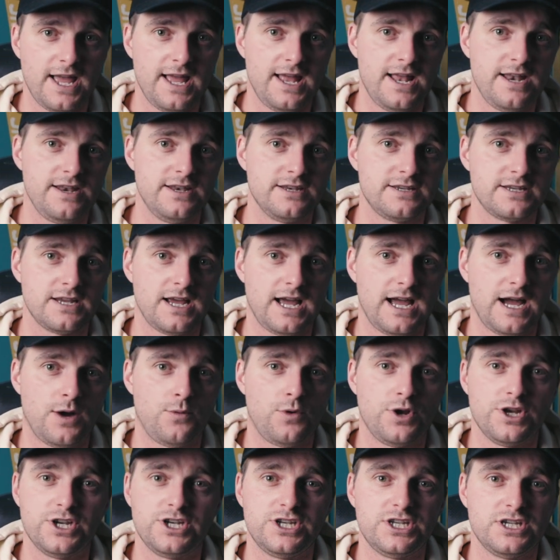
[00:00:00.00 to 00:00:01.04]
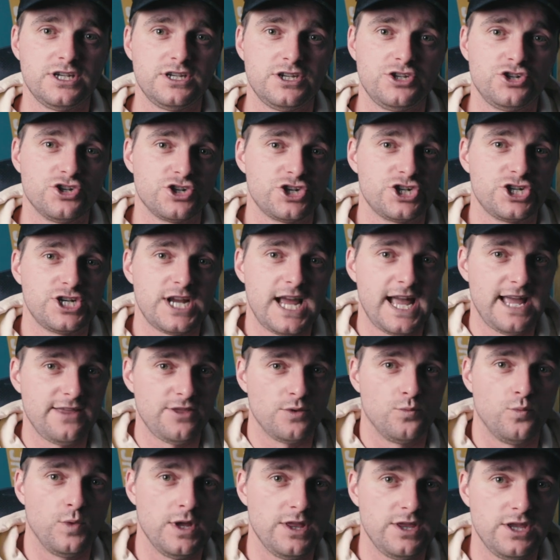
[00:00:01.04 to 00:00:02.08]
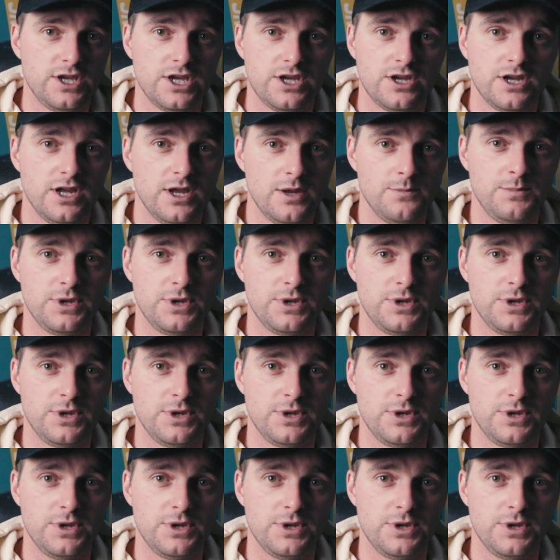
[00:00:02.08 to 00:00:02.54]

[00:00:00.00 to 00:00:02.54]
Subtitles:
and I wanted to just share them with you